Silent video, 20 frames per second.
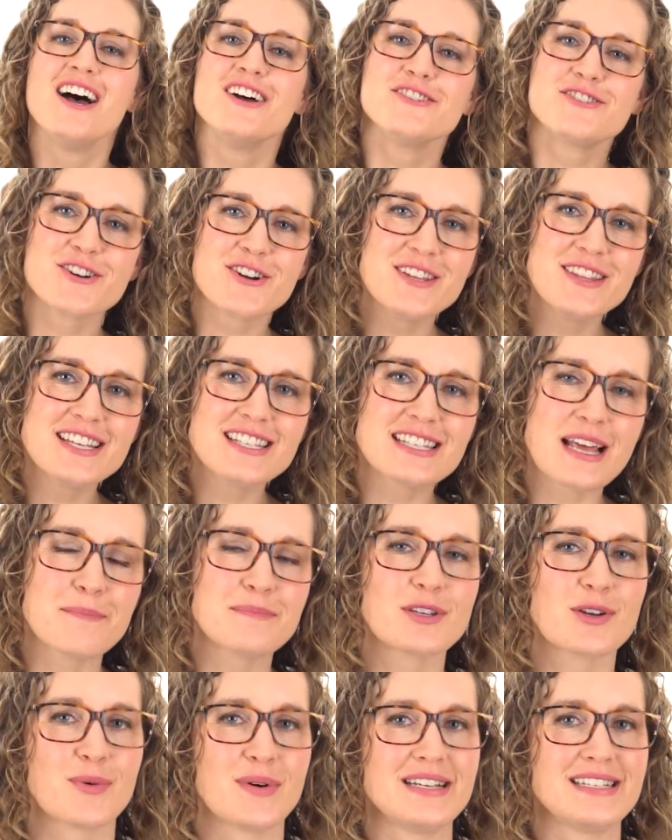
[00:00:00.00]
During the
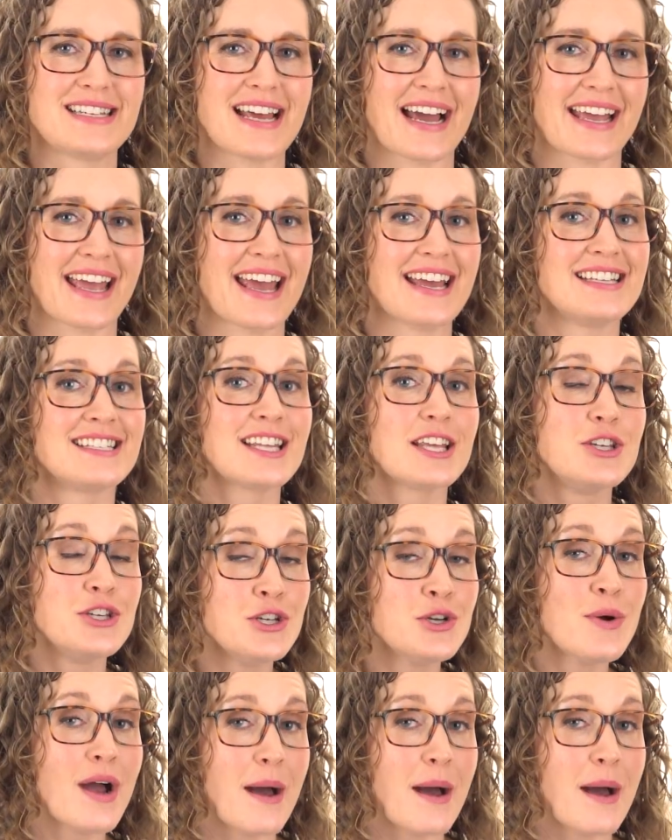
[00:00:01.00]
subsequent decades, new